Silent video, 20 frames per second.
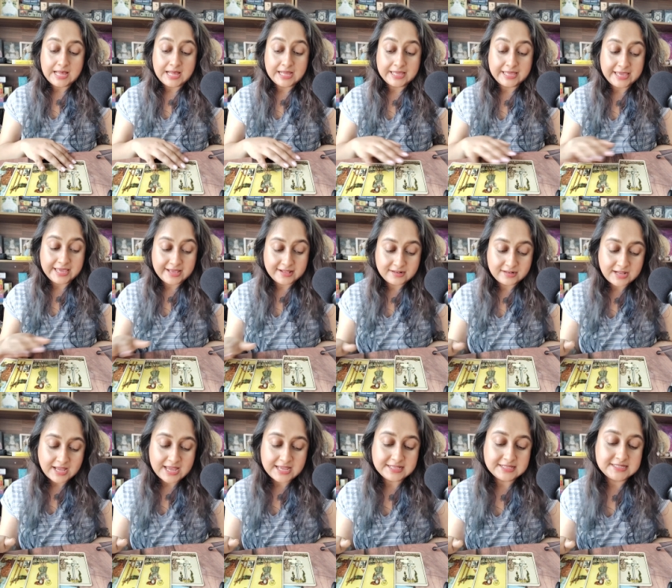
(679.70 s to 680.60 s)

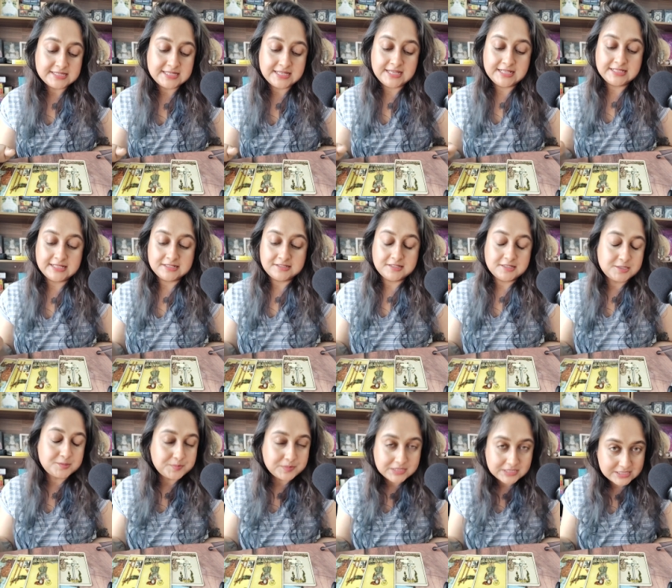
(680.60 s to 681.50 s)
Again, I see that
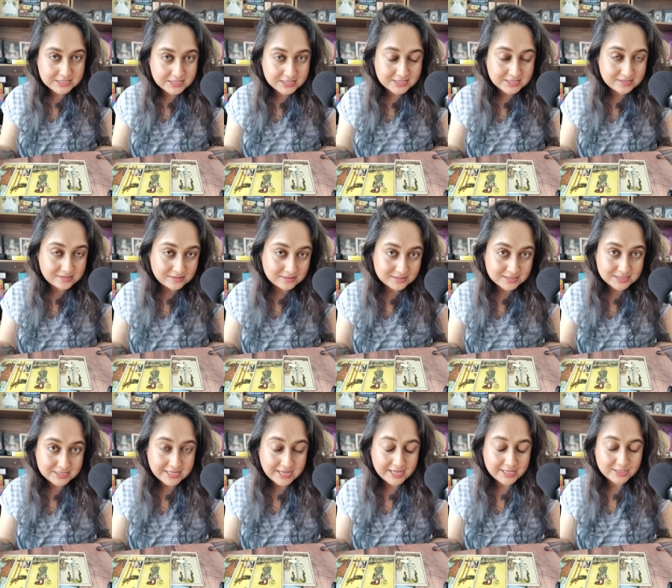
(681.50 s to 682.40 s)
this person is an
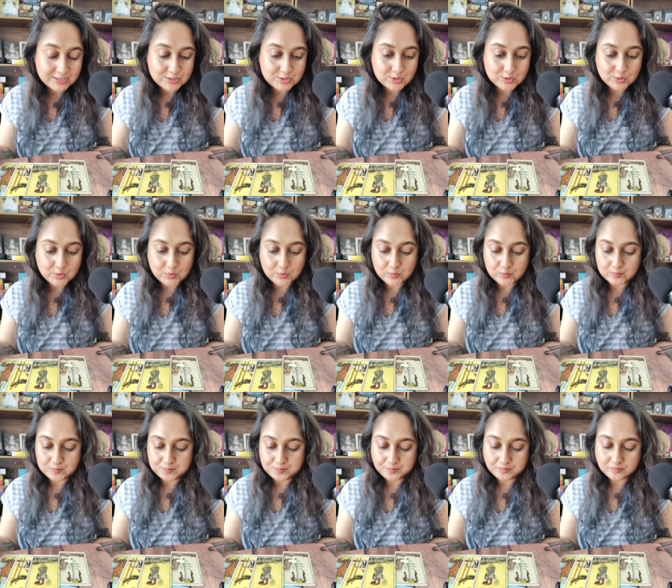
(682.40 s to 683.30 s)
earth sign. So
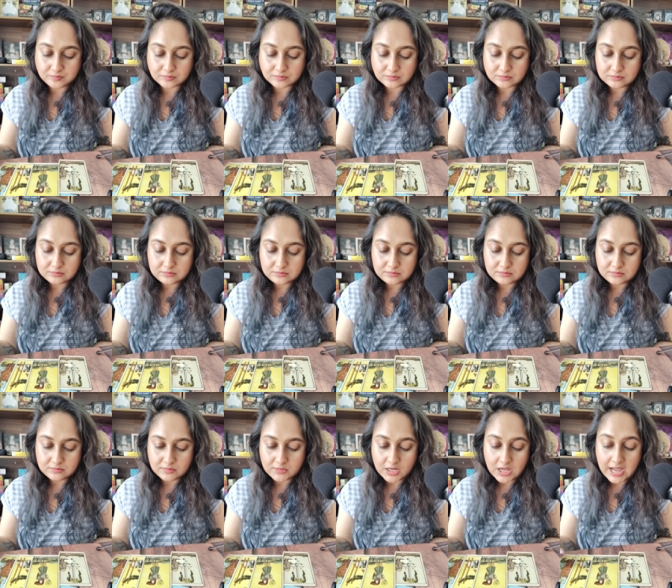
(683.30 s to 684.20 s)

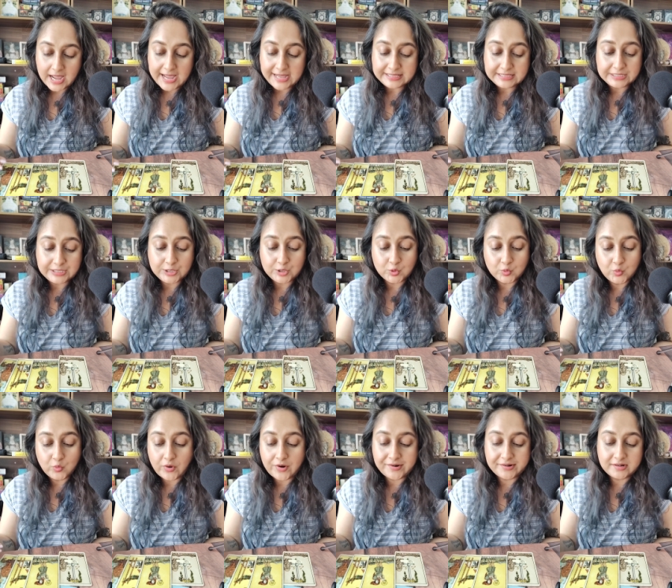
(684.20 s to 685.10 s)
either
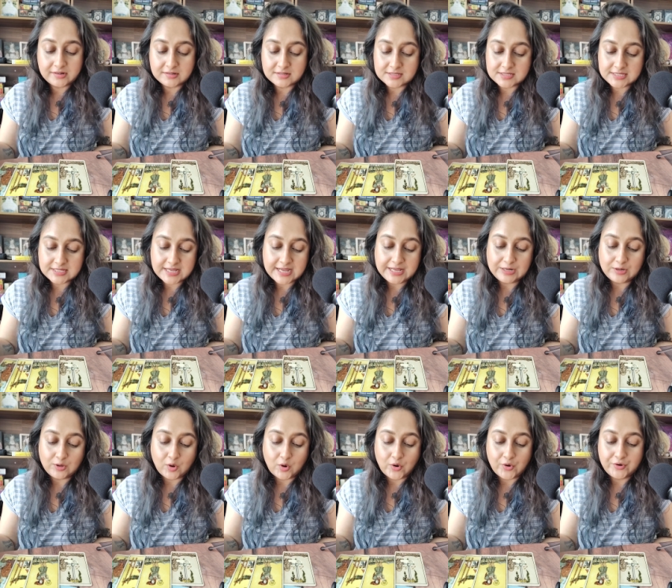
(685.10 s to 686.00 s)
you are an earth
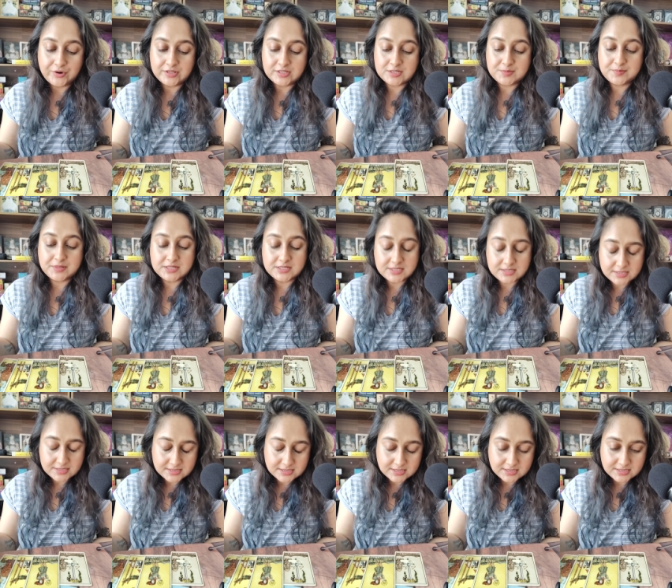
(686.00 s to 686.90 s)
sign or this
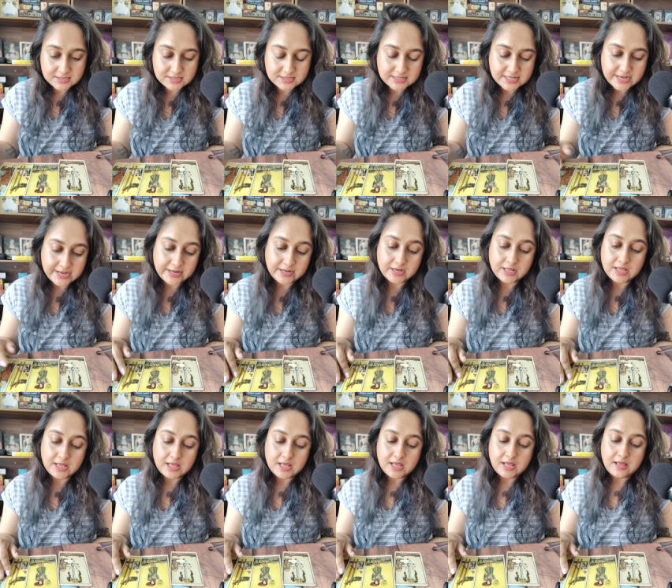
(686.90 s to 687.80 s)
person is an earth sign.
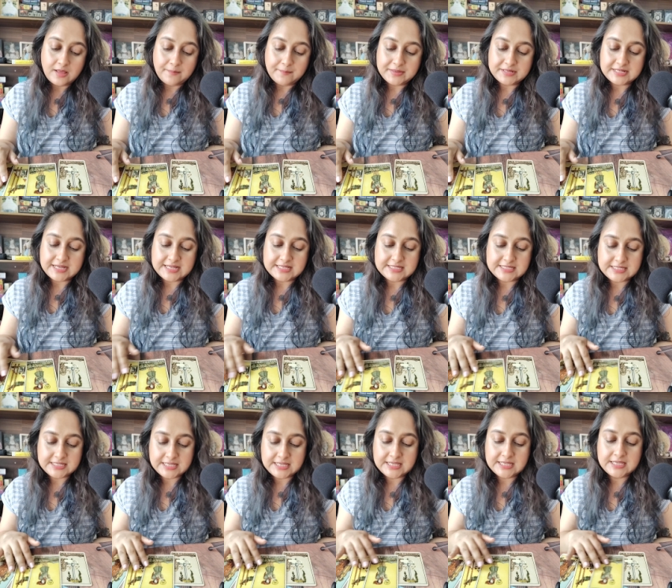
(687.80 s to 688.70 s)
But I
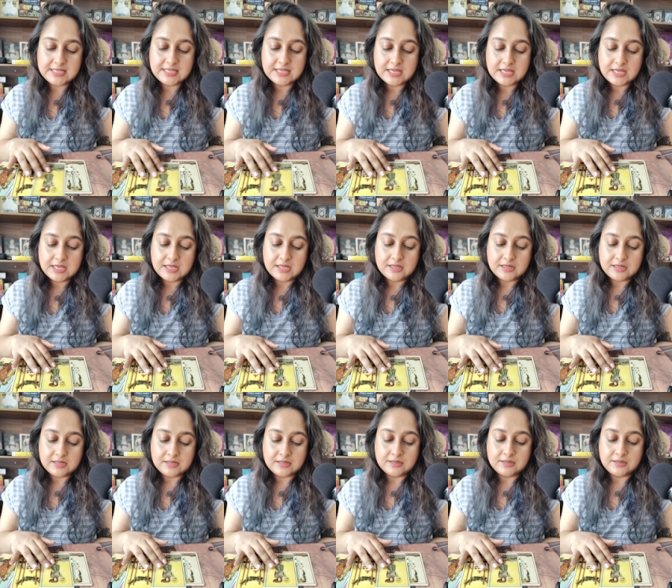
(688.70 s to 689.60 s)
see.
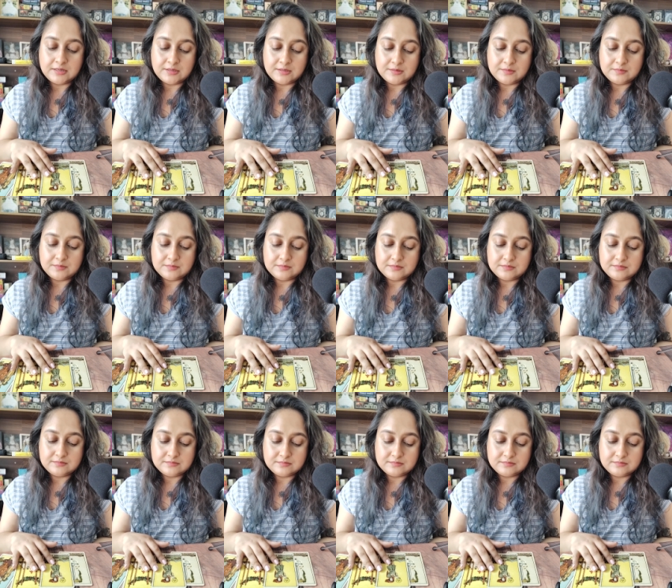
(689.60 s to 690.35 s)
Um,